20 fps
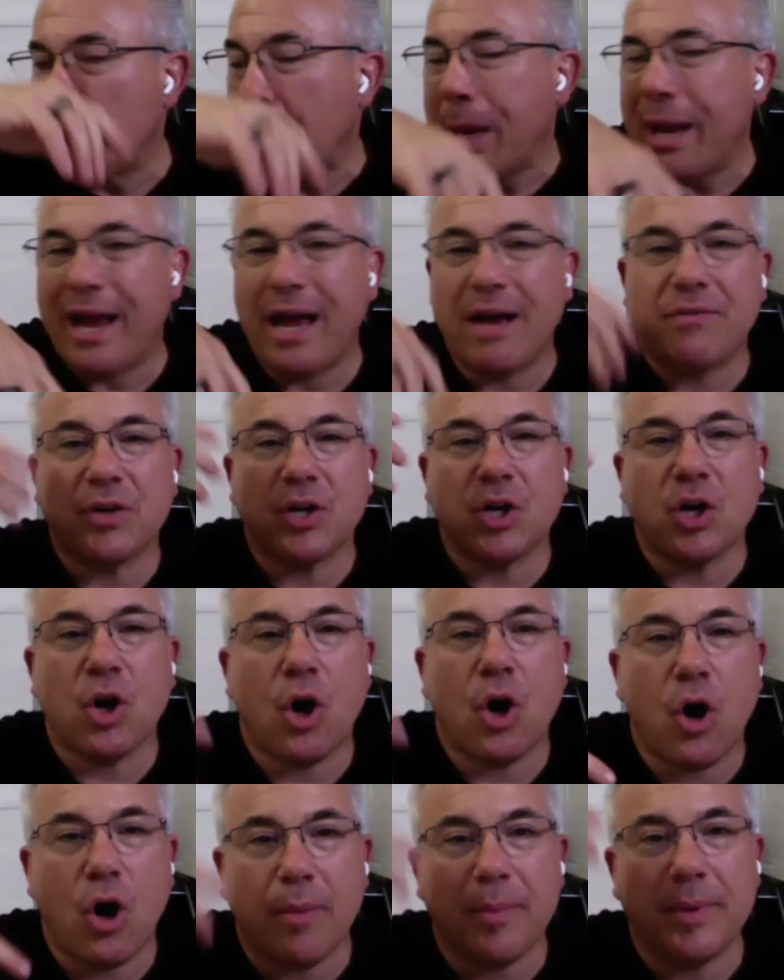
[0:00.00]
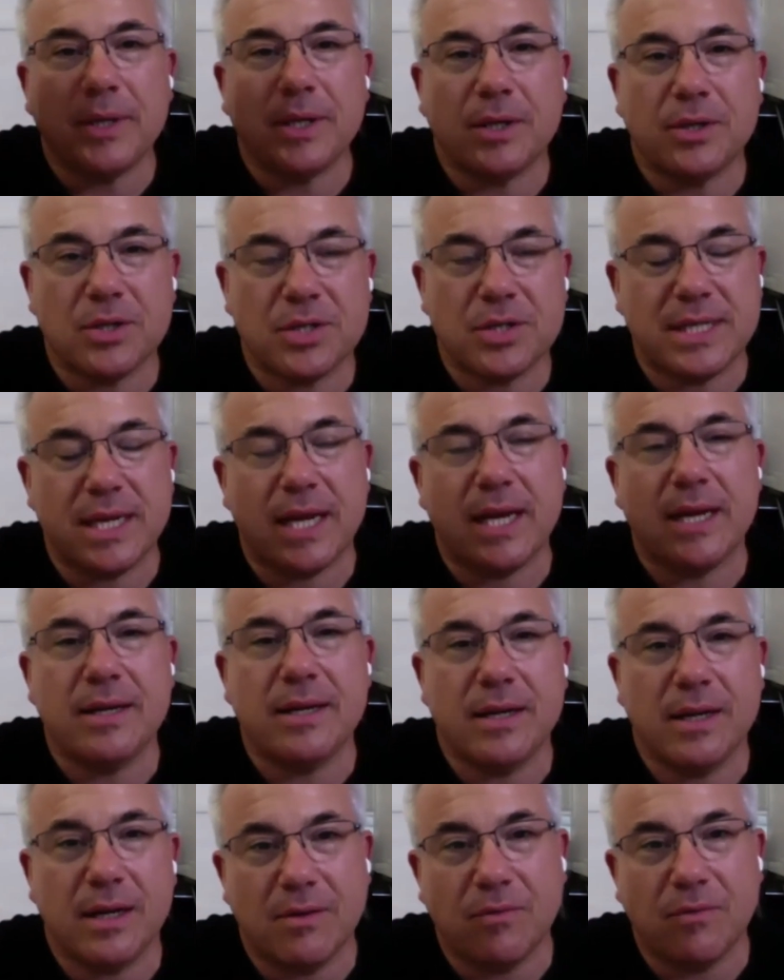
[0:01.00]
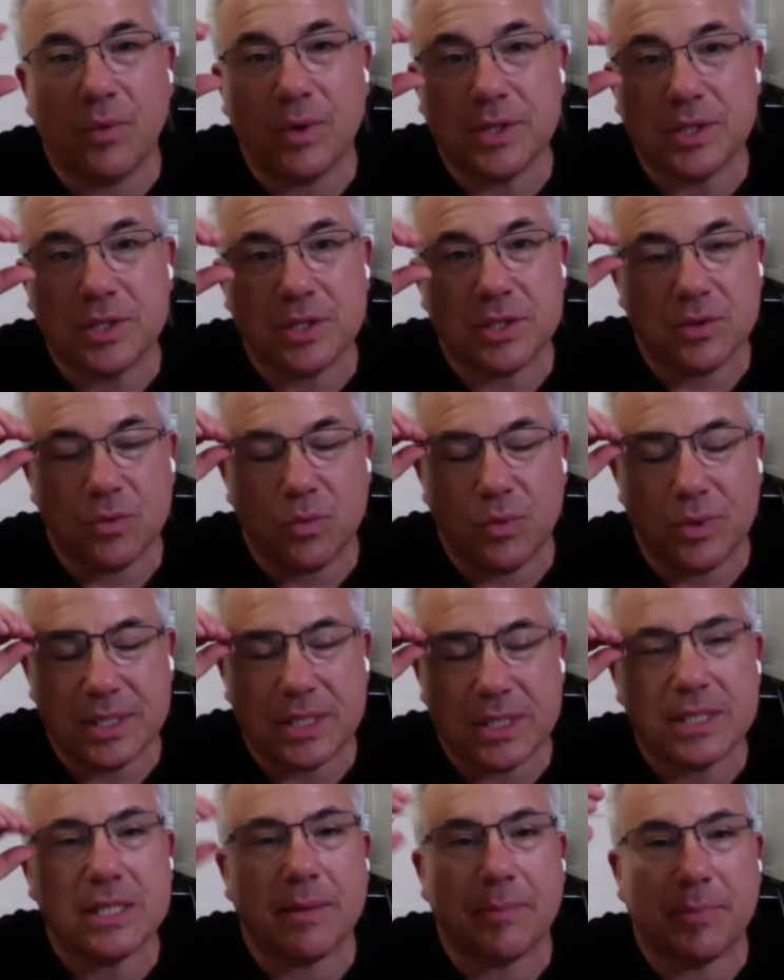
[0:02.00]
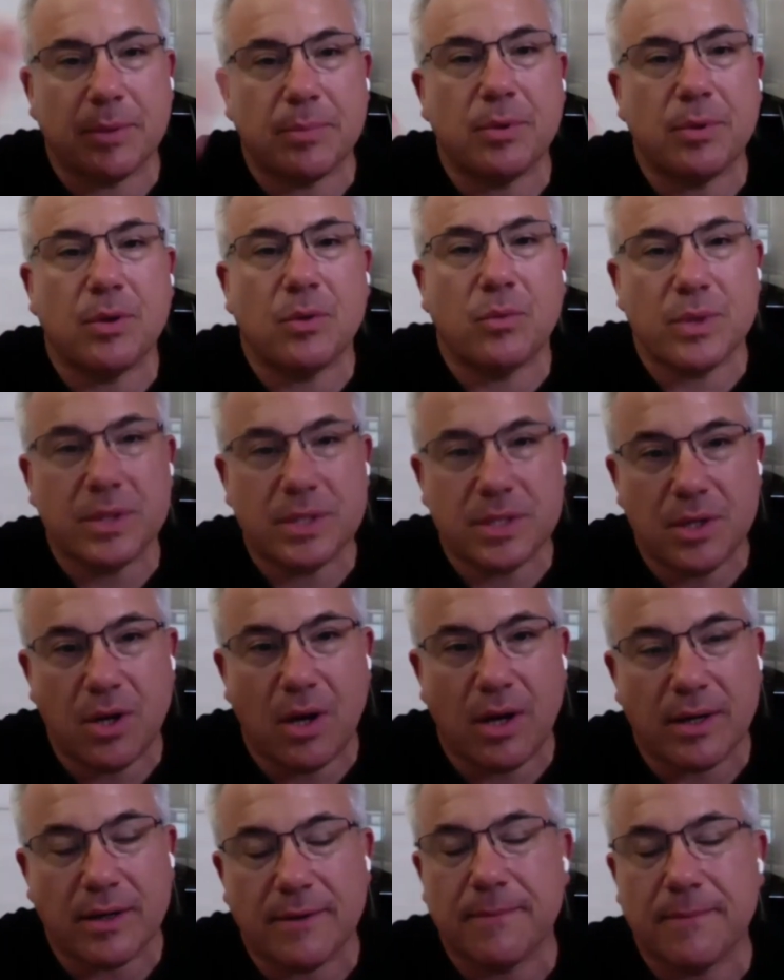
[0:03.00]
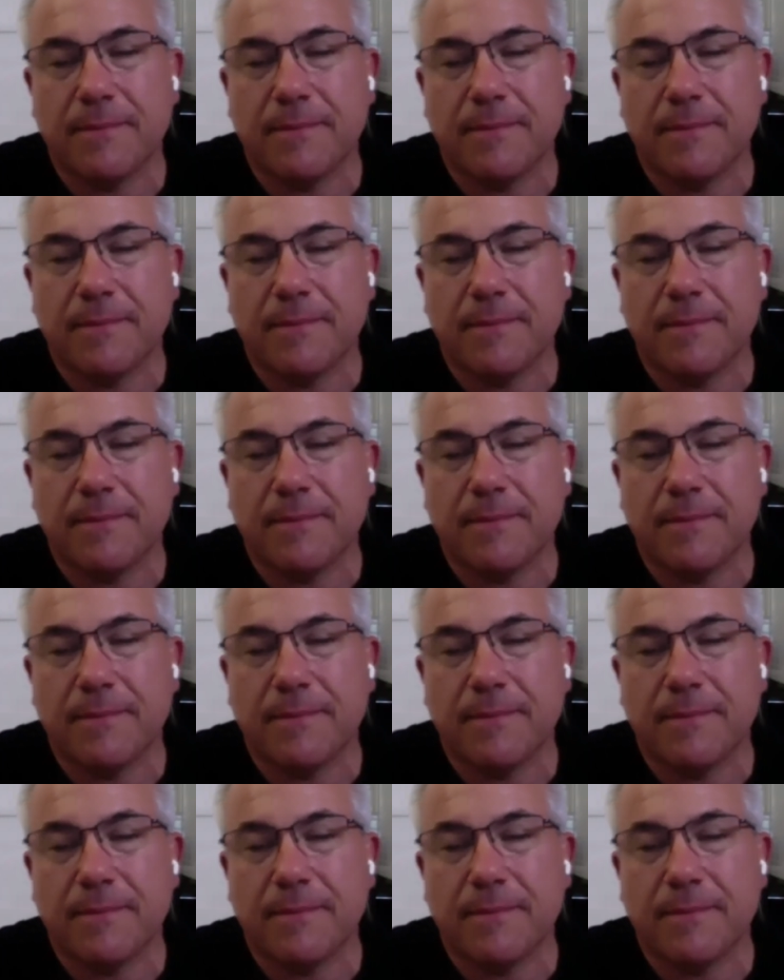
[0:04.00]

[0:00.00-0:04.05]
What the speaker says: have a common understanding of what's acceptable and what's not.